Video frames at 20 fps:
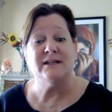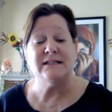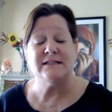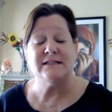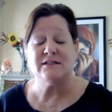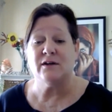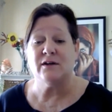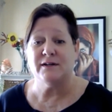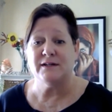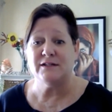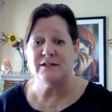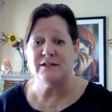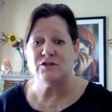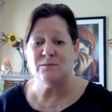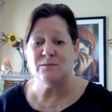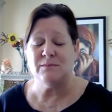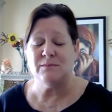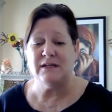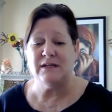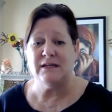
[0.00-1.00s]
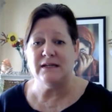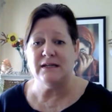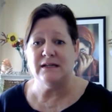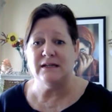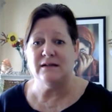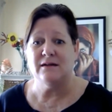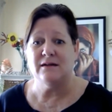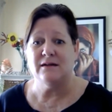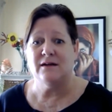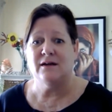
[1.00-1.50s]
it's going to
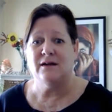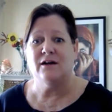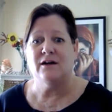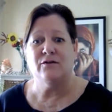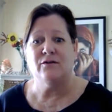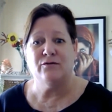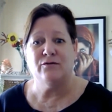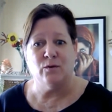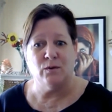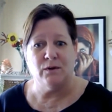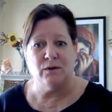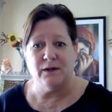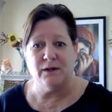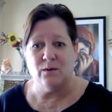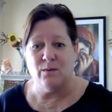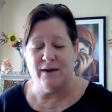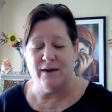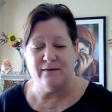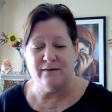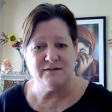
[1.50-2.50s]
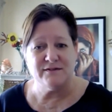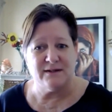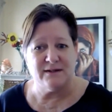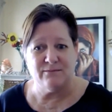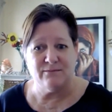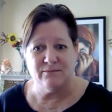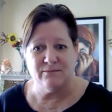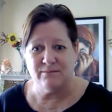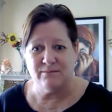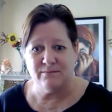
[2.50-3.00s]
mean a falling away of
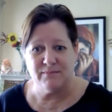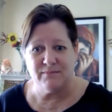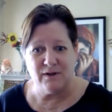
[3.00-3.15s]
some